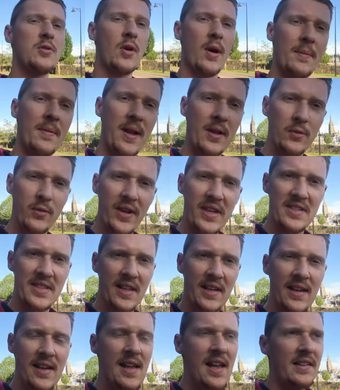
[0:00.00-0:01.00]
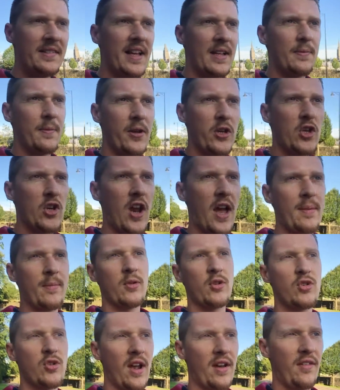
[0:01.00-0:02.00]
so I'm not wasting that much time
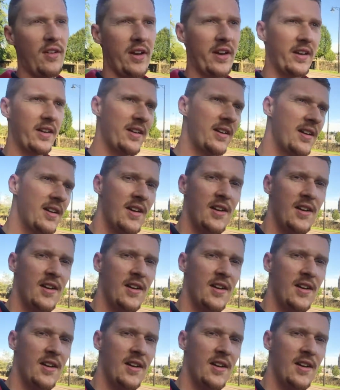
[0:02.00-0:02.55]
on traveling